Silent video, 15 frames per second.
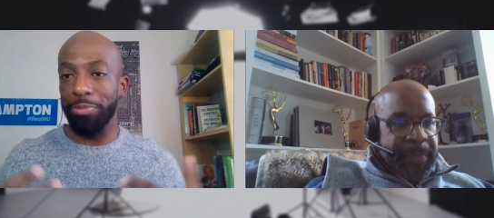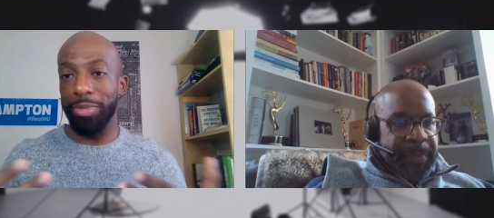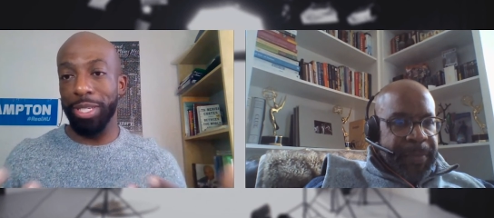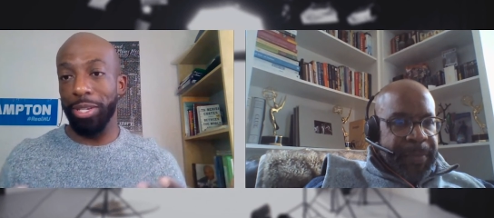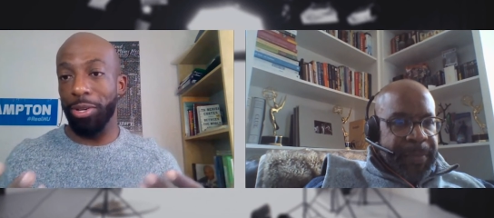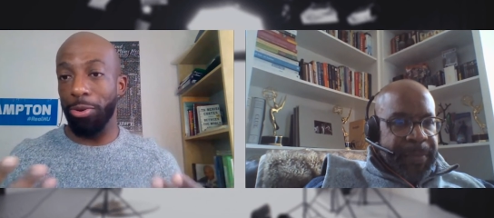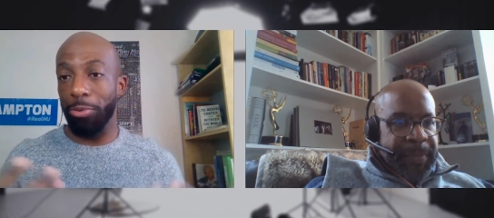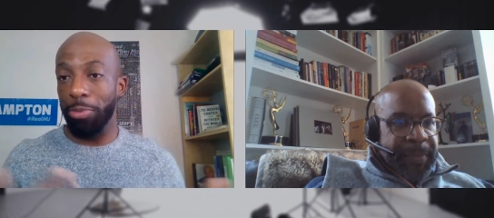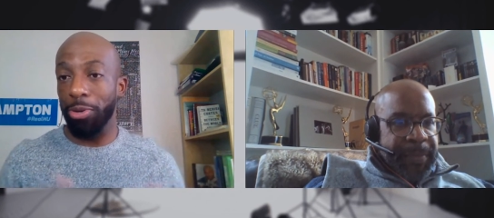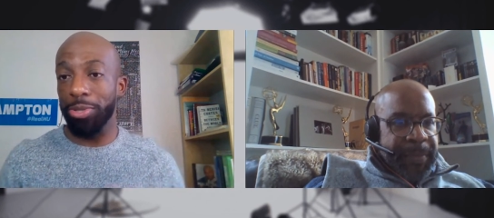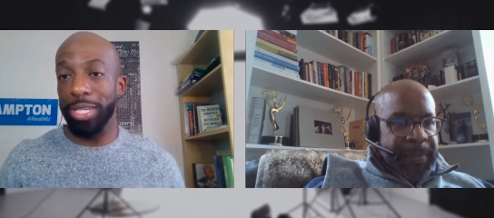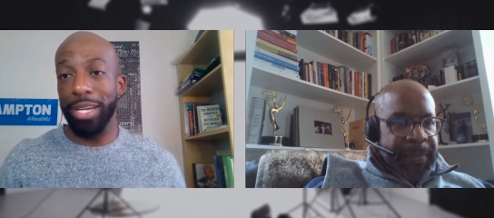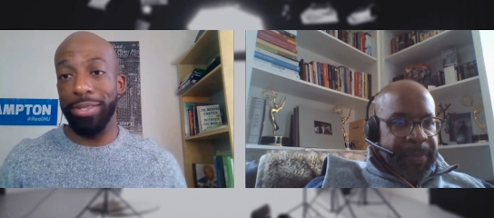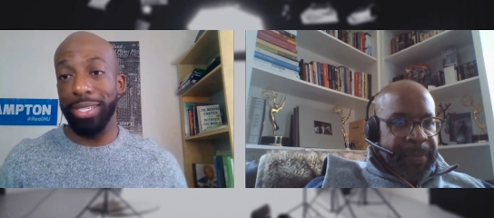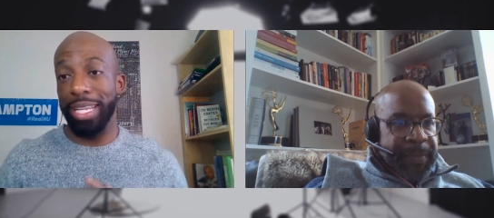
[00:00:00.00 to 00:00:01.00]
Speaker 1: and you know
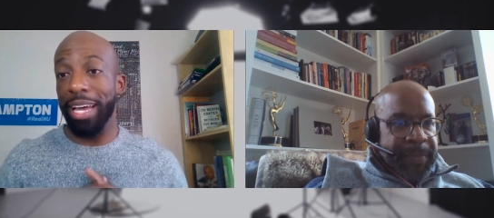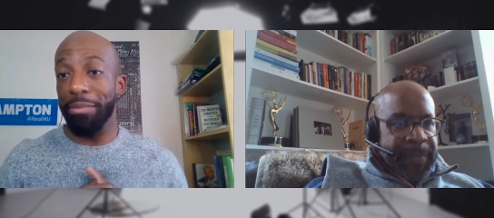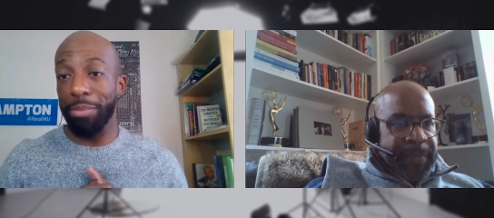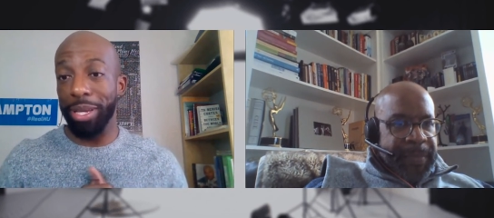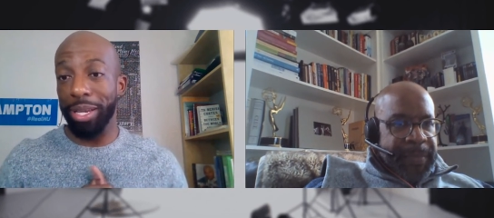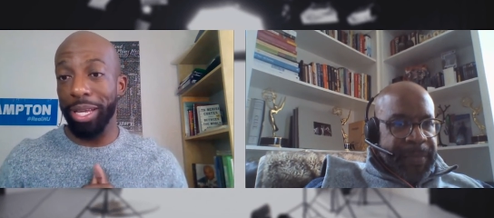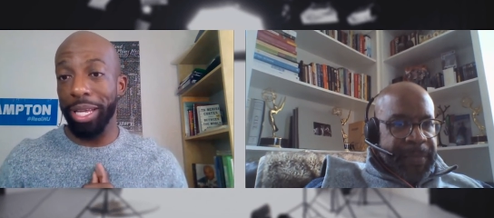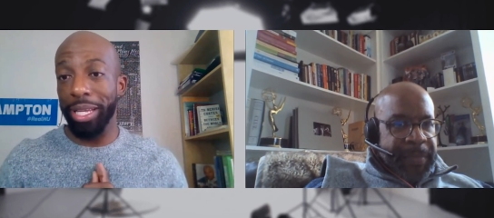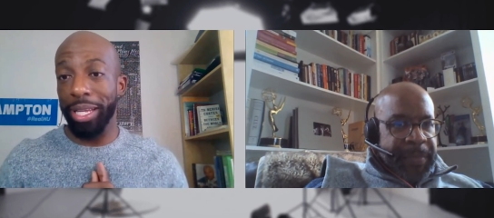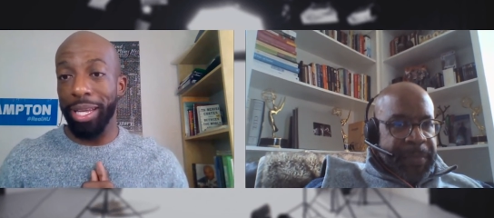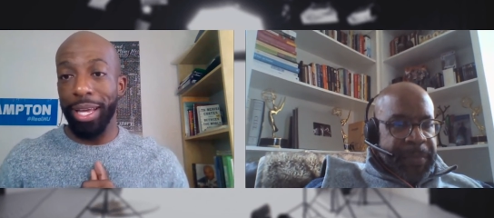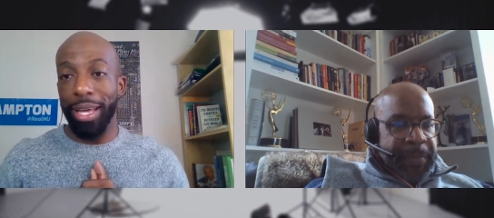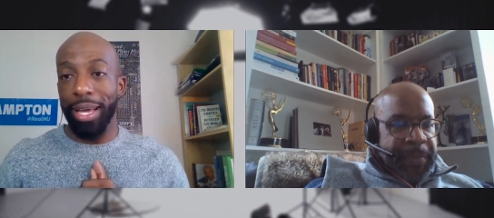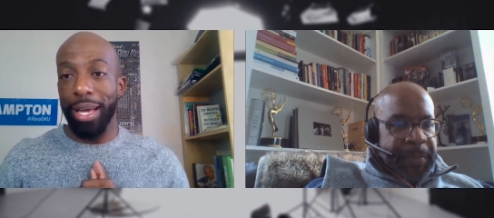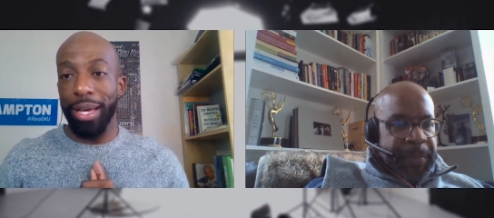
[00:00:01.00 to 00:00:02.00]
Post houses I've been in,
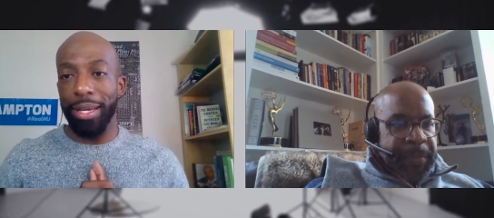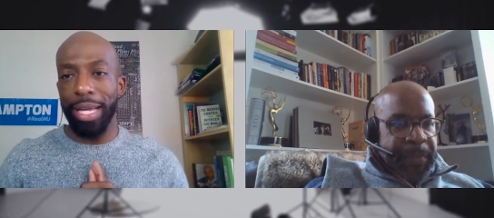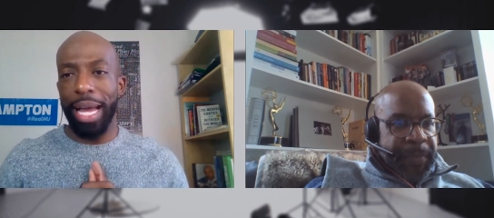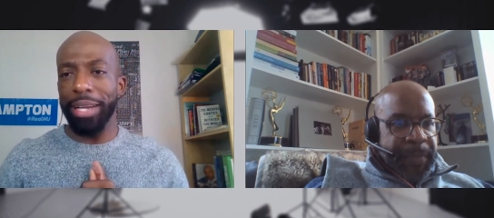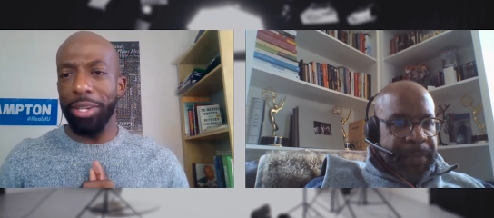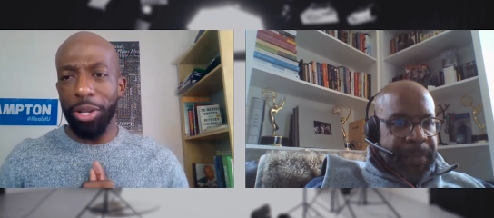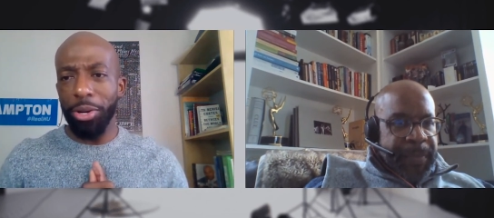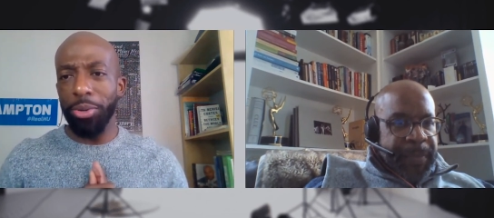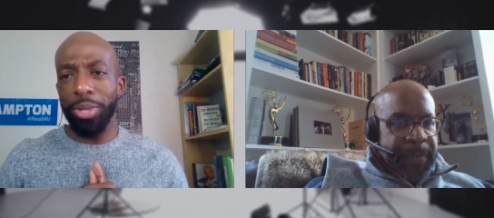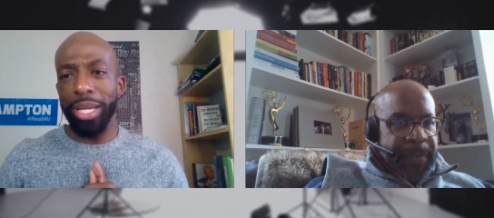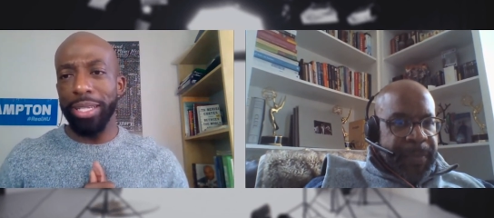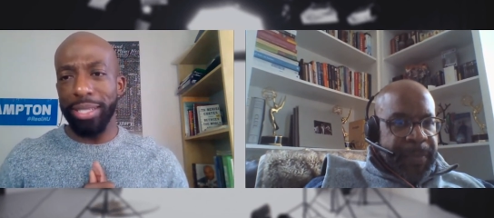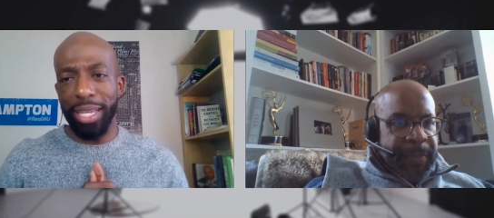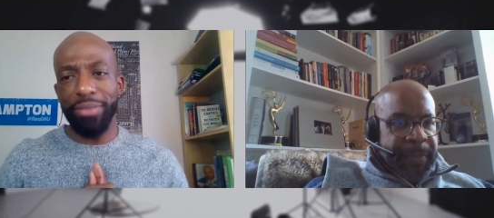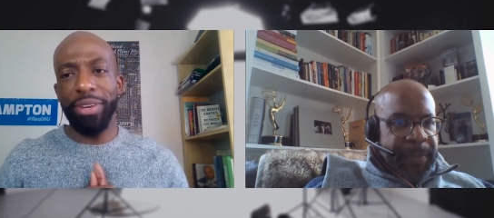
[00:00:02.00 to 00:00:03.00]
I know
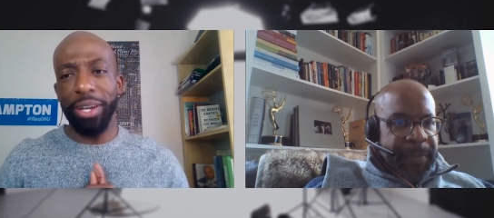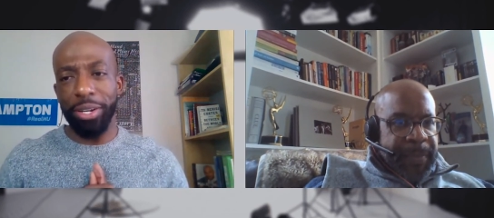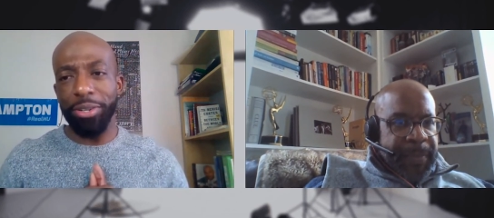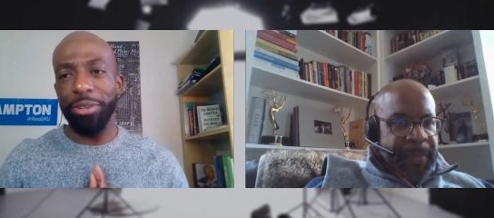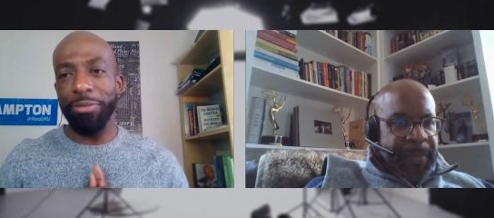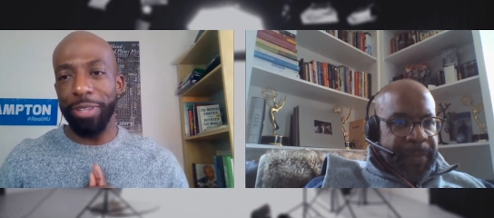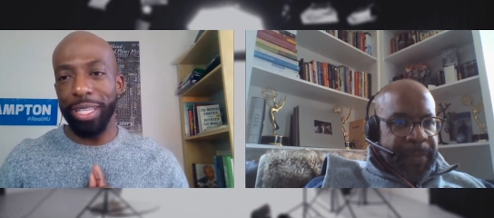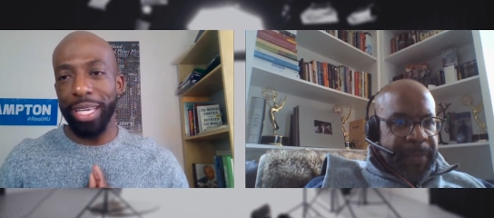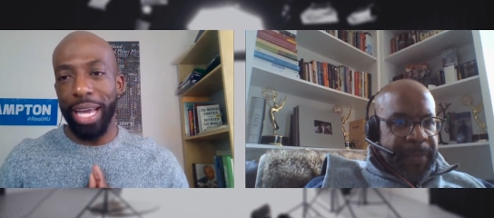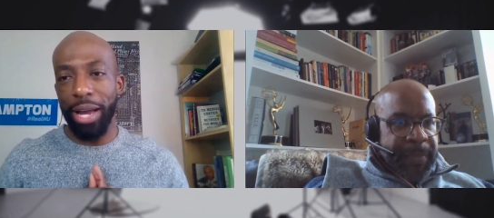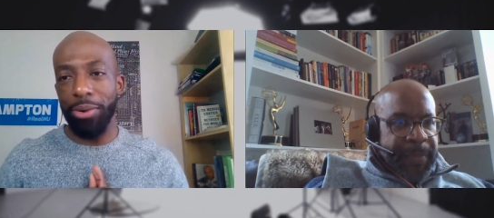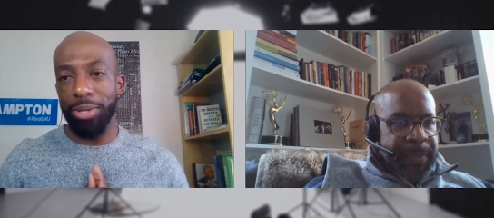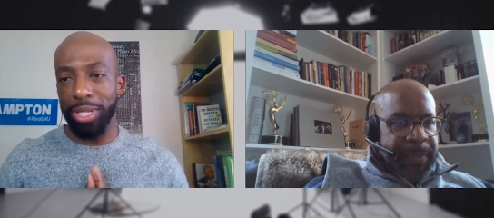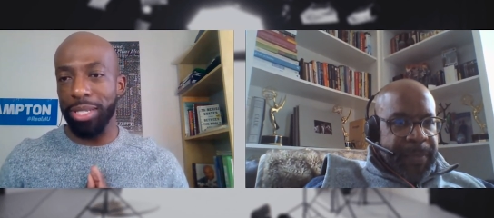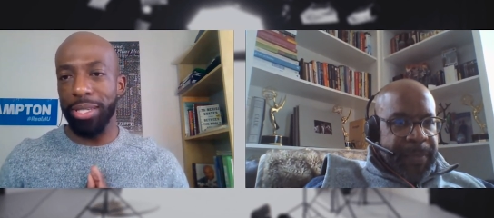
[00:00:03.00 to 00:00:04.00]
that 750
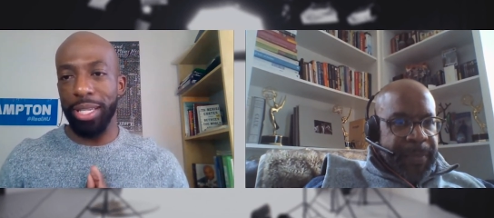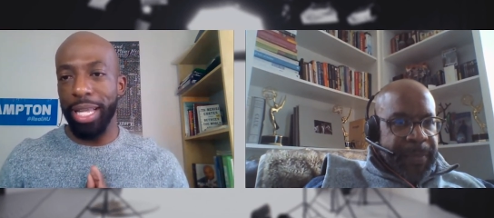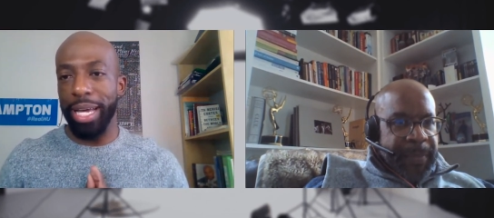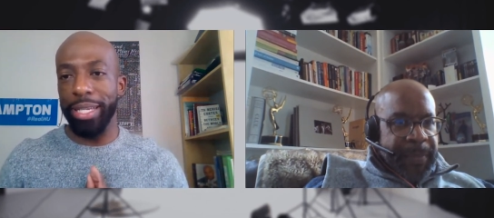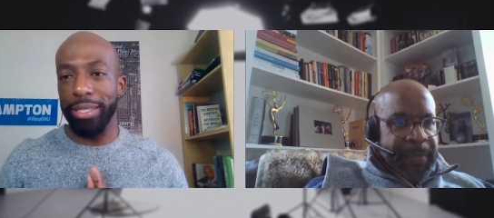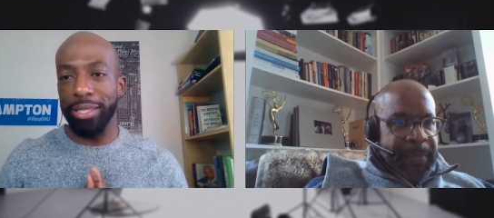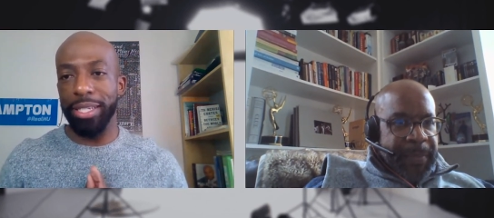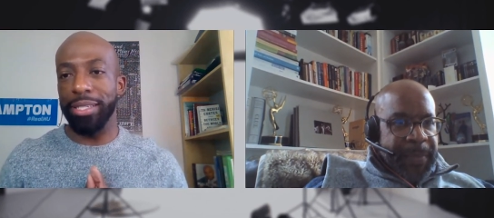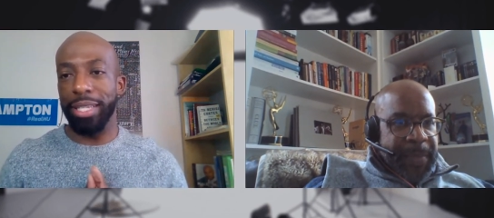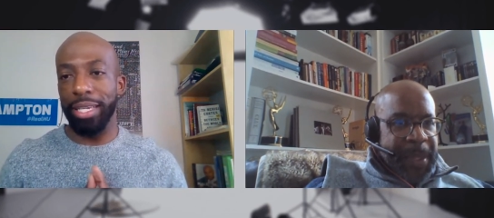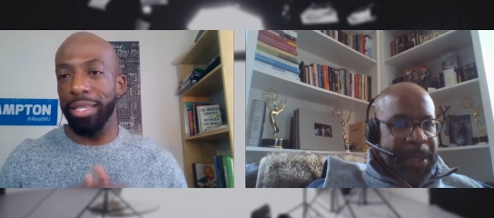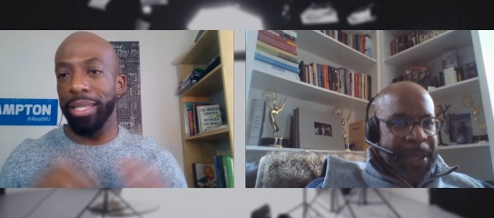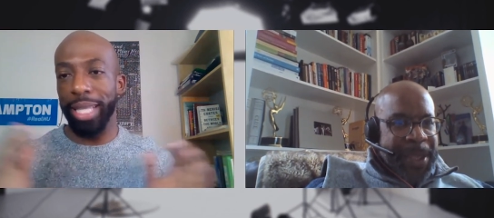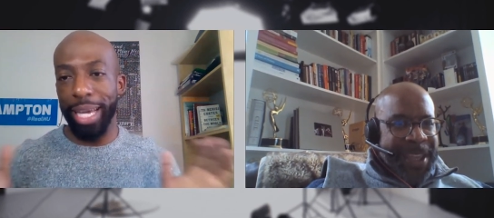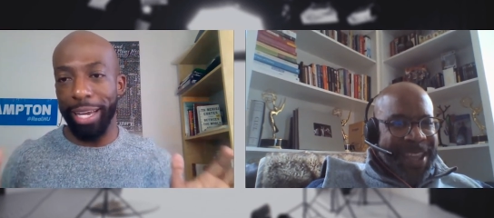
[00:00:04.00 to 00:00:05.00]
hours is a lot just in